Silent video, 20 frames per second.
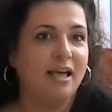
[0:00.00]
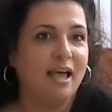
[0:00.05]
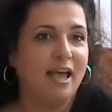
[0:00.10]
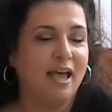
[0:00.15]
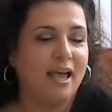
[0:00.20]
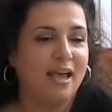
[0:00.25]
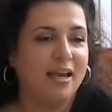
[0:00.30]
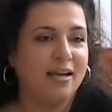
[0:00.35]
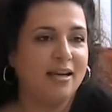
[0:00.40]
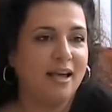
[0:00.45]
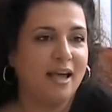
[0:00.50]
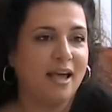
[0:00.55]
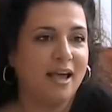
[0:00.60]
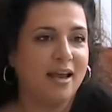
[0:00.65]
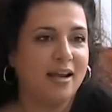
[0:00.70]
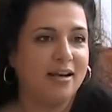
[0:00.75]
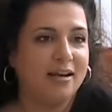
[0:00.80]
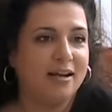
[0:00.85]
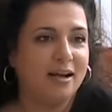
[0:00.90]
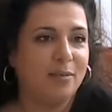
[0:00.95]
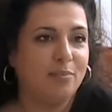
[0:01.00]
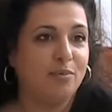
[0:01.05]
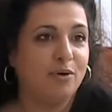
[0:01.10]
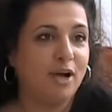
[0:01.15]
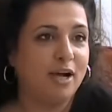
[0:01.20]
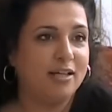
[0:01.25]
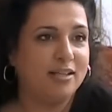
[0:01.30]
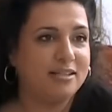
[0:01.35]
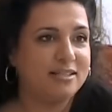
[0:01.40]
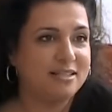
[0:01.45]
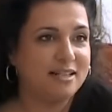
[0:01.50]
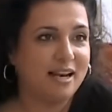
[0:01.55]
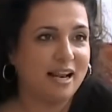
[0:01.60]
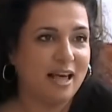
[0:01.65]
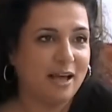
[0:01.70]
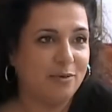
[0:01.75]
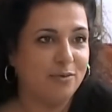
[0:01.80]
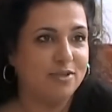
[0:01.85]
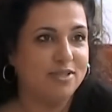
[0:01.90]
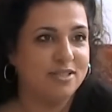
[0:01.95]
and practice the
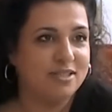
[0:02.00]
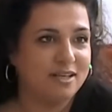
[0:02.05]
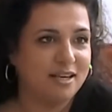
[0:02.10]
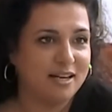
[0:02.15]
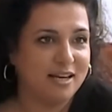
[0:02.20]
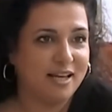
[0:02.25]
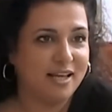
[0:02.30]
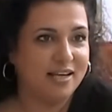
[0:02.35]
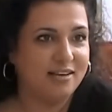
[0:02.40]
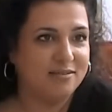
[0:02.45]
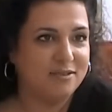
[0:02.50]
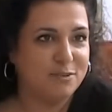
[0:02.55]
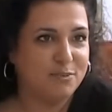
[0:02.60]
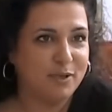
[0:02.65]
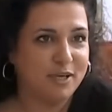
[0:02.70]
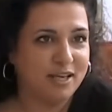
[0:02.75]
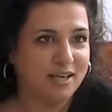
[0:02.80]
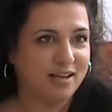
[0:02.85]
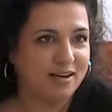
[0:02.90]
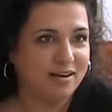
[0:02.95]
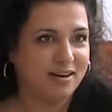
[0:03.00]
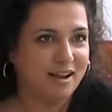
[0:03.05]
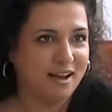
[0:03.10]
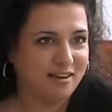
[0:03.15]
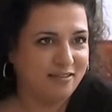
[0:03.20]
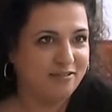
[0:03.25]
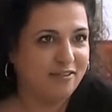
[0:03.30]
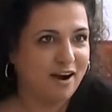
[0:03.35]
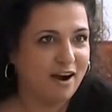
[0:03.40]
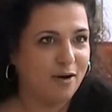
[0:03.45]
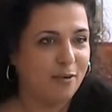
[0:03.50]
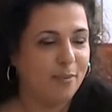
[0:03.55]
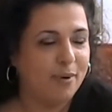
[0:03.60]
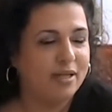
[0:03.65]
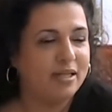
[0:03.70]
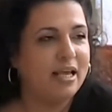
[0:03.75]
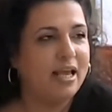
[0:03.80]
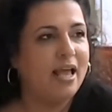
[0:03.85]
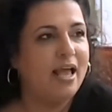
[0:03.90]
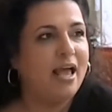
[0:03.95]
language in the native speaking
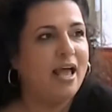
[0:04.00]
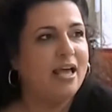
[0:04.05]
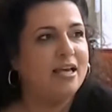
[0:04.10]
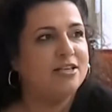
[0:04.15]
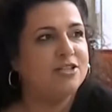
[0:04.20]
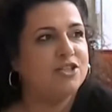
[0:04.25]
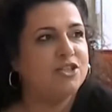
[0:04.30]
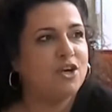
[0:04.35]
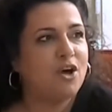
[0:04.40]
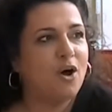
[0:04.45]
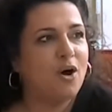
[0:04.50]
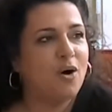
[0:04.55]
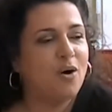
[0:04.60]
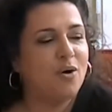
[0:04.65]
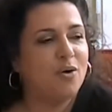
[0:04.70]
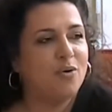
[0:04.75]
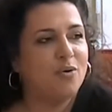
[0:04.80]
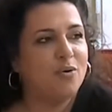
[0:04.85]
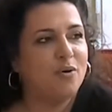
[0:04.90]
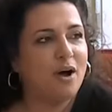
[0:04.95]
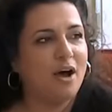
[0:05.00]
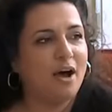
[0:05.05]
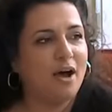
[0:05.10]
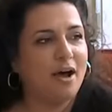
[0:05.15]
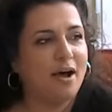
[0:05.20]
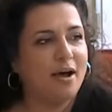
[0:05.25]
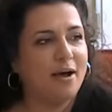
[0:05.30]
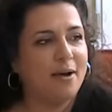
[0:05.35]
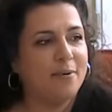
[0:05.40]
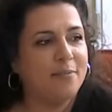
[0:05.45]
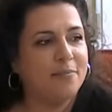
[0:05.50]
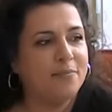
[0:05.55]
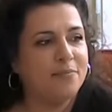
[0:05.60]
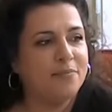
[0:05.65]
environment. So I